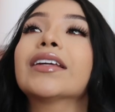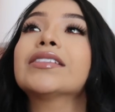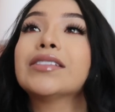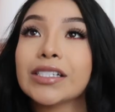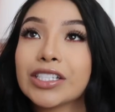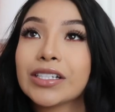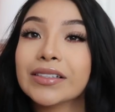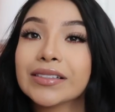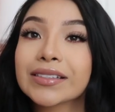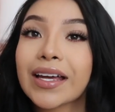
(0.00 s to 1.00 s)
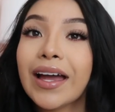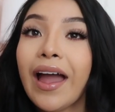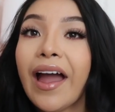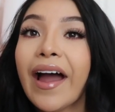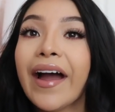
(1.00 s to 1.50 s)
get stitches,
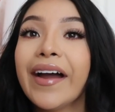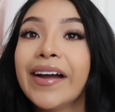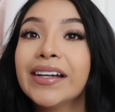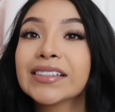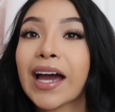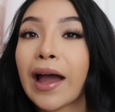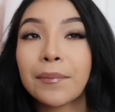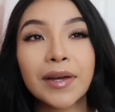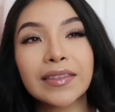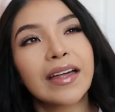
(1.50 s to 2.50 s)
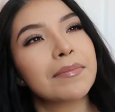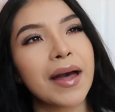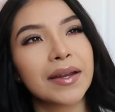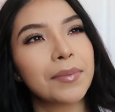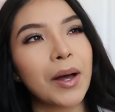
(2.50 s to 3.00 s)
and I'm not that
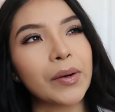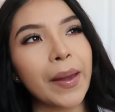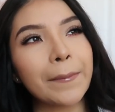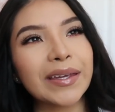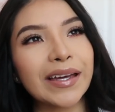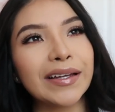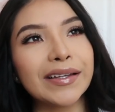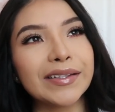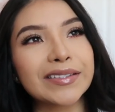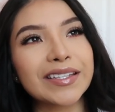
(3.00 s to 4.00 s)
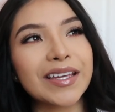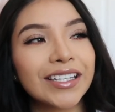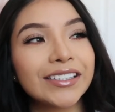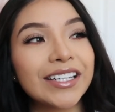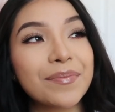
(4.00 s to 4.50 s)
mad about it because
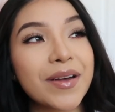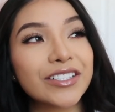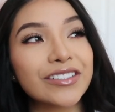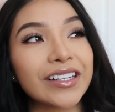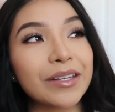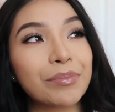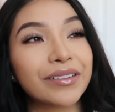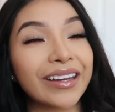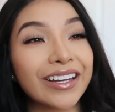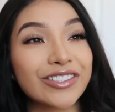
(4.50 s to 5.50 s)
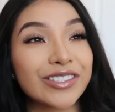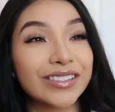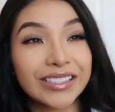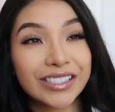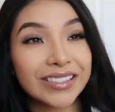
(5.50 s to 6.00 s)
he did mention that he put extra
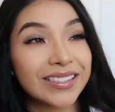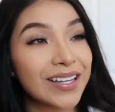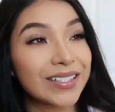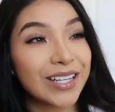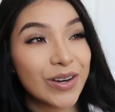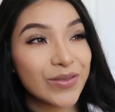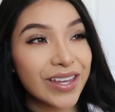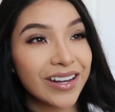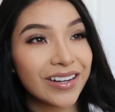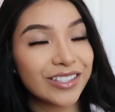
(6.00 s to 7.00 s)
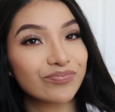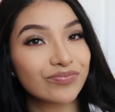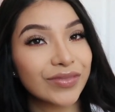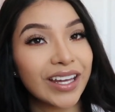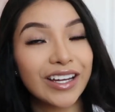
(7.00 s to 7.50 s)
stitches down there.
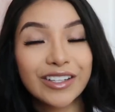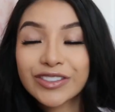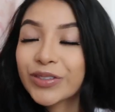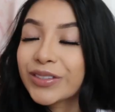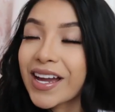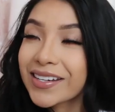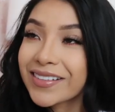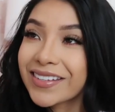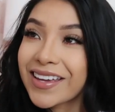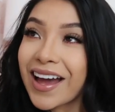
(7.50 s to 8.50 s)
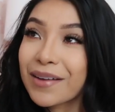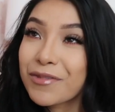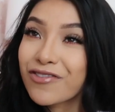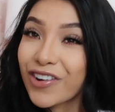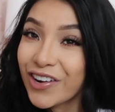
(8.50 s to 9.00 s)
So technically I'm
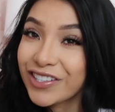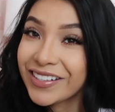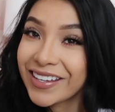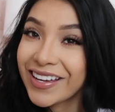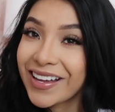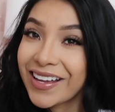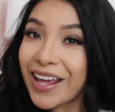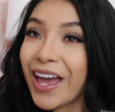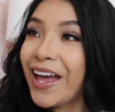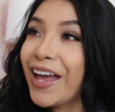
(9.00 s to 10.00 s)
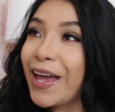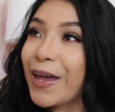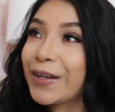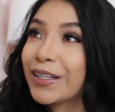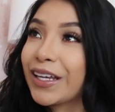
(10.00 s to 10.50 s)
a virgin again
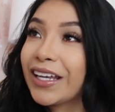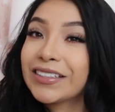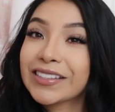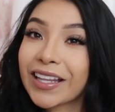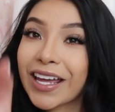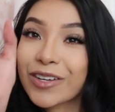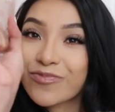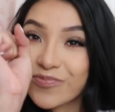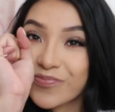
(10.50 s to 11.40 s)
and it's like